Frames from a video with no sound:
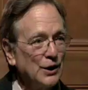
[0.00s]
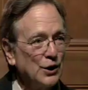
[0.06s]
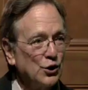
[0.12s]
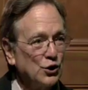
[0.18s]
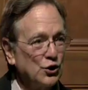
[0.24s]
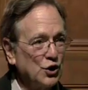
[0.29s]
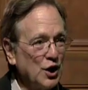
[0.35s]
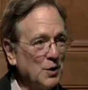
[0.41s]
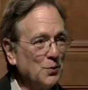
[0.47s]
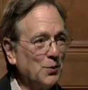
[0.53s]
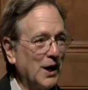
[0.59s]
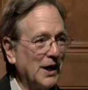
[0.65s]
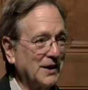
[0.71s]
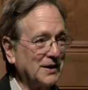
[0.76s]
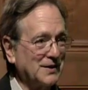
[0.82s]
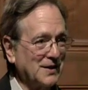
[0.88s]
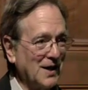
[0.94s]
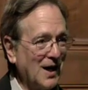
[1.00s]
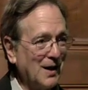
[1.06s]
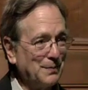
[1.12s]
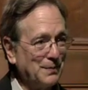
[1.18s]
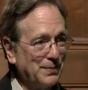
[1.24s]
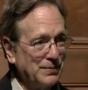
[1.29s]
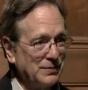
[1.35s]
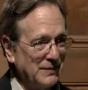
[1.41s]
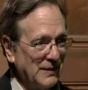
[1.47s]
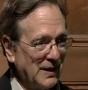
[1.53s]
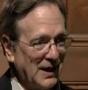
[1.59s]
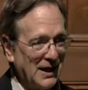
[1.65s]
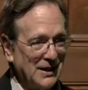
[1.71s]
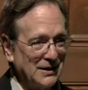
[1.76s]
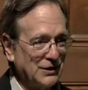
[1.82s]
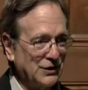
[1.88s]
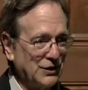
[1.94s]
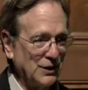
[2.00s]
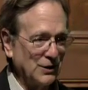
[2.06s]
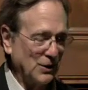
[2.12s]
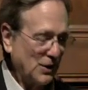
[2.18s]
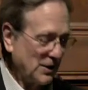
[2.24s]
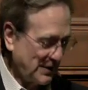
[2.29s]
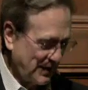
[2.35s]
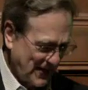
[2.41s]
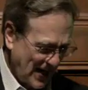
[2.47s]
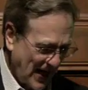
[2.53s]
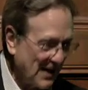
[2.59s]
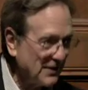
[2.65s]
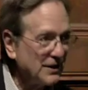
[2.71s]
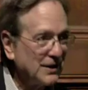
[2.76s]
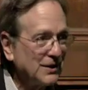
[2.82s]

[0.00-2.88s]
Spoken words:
She wakes up and she looks down